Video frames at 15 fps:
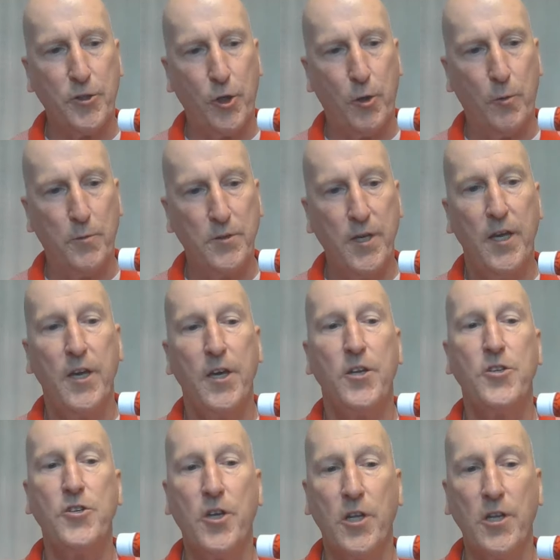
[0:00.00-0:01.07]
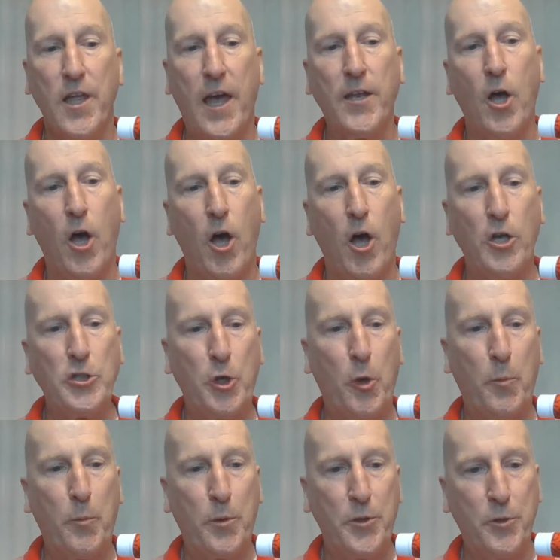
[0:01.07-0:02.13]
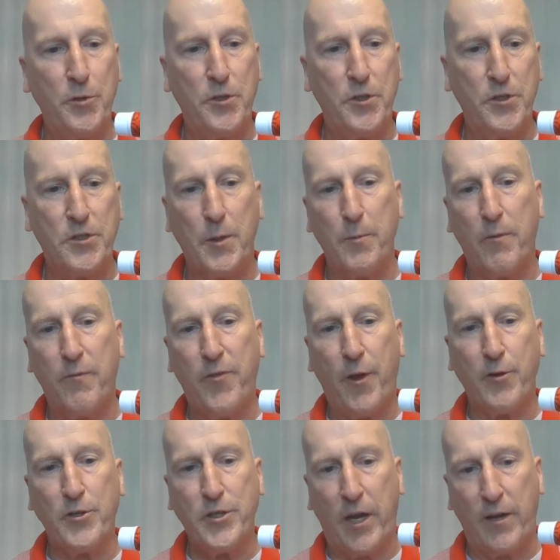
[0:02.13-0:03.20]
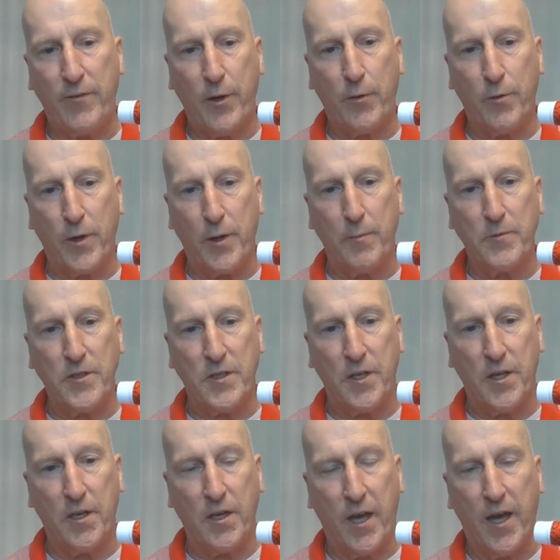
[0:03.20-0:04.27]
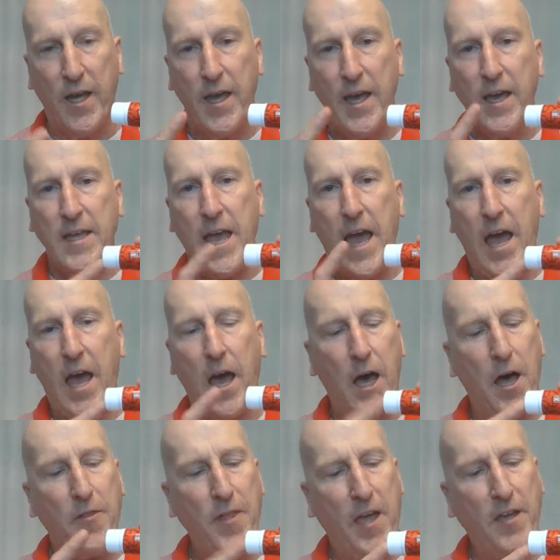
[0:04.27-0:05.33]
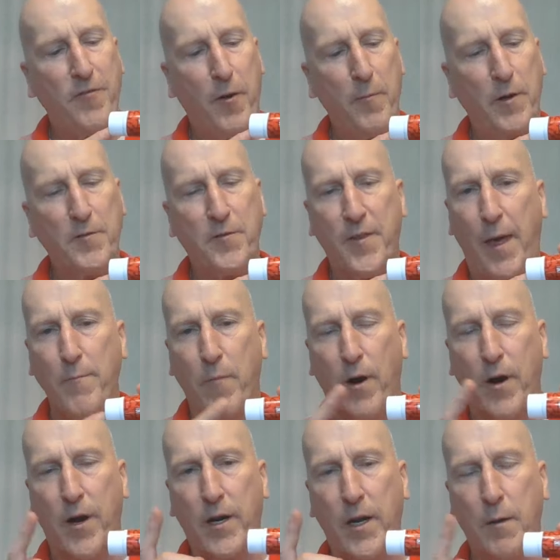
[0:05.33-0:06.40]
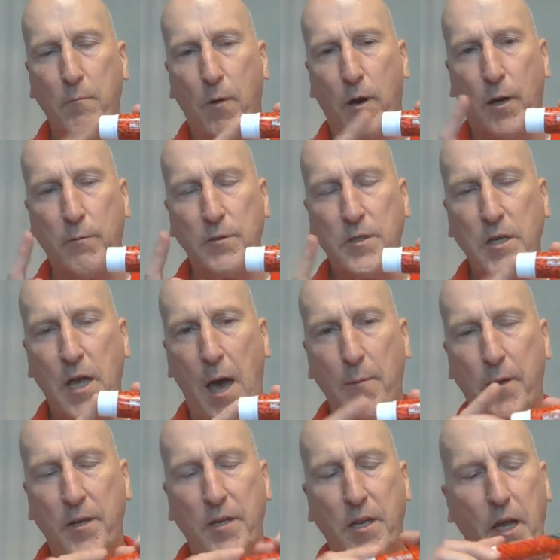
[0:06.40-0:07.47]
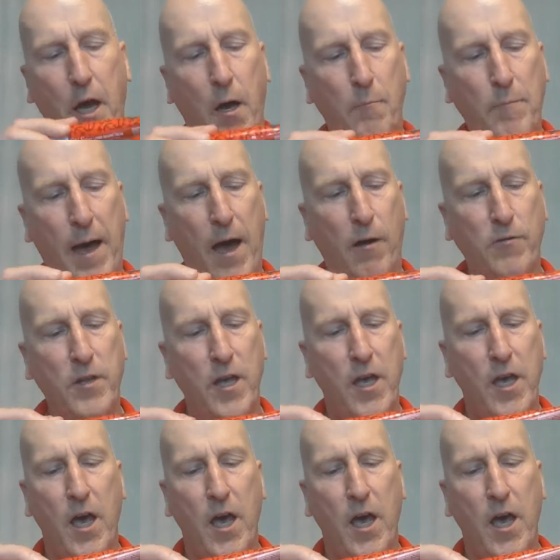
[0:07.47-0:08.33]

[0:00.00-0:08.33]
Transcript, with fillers: tubes. Gillette also produces some of their shaving creams in India. Yeah, thanks very much for that, Mark. Mark was commenting about